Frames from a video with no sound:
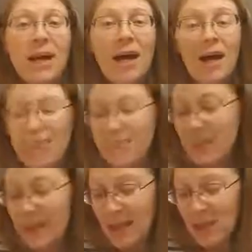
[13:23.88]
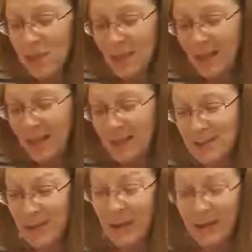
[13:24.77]

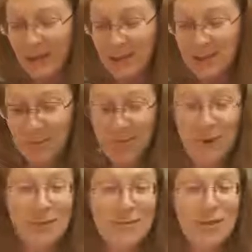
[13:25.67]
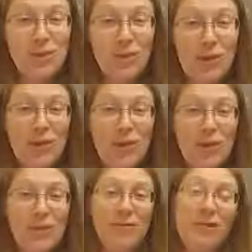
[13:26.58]
To paraphrase some of the rest of the story,
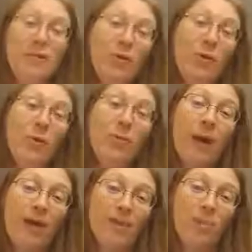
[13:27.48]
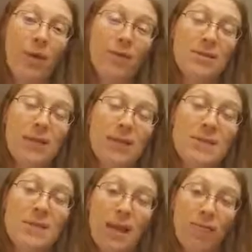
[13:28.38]
Joseph is sold by his brothers into
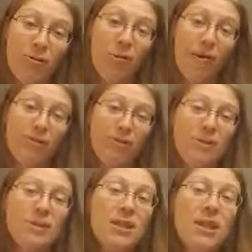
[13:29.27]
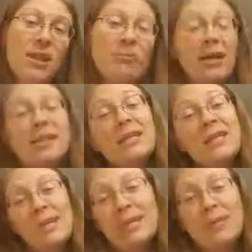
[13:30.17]
slavery. They first planned to
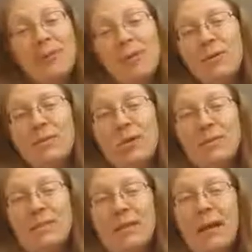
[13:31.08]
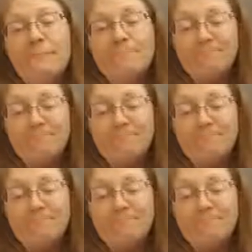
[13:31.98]
kill him. They were so upset.